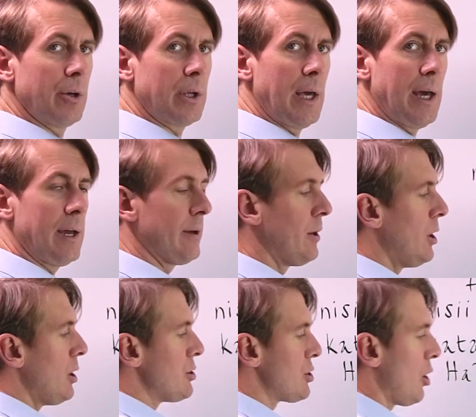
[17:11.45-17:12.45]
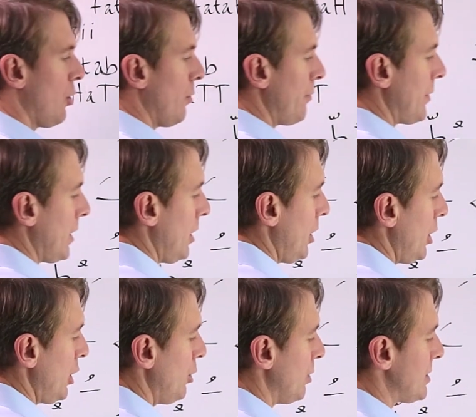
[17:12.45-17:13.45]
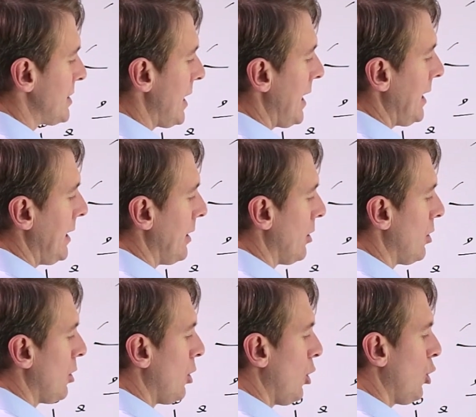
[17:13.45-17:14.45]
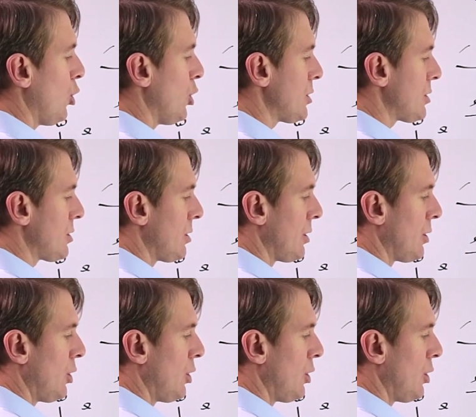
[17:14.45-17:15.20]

Okay? So, you would say here, hot,